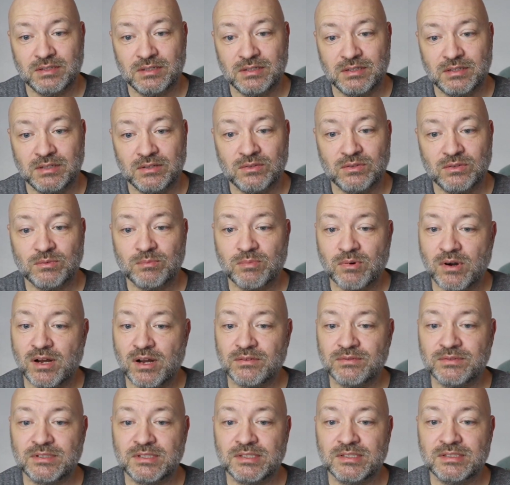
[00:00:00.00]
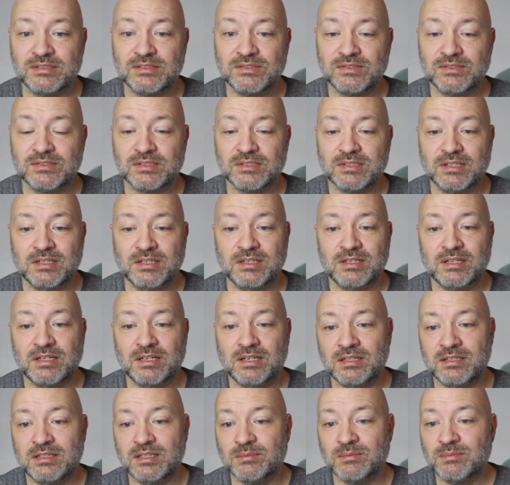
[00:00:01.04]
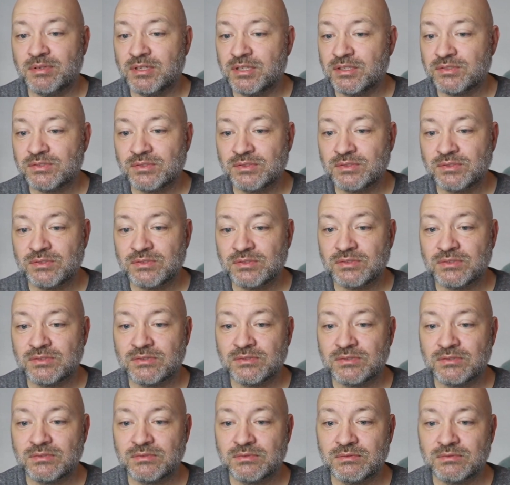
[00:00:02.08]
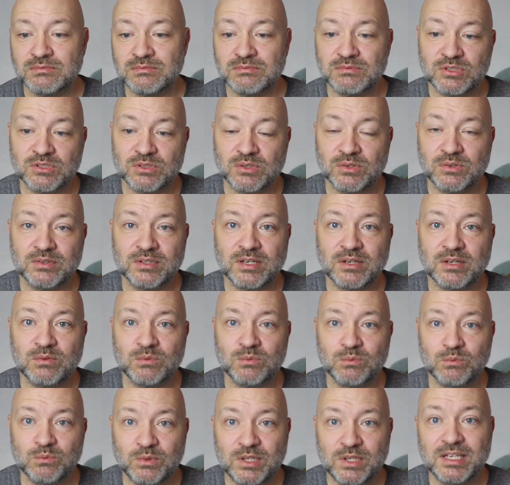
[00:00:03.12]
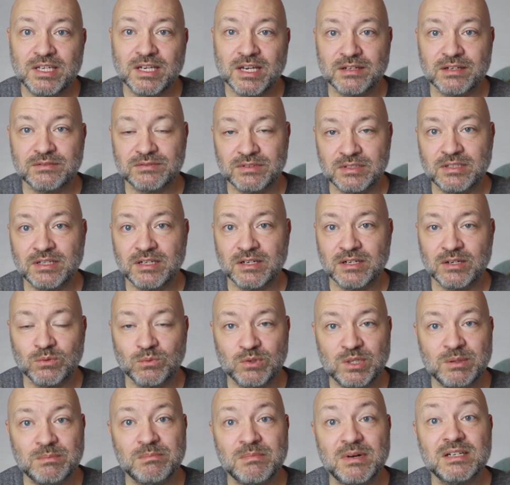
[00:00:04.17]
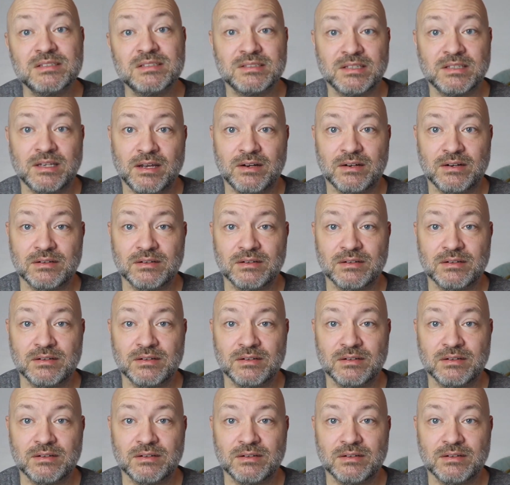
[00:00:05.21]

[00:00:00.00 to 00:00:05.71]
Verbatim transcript: The prophets and the epistles show that we have to care, we must care.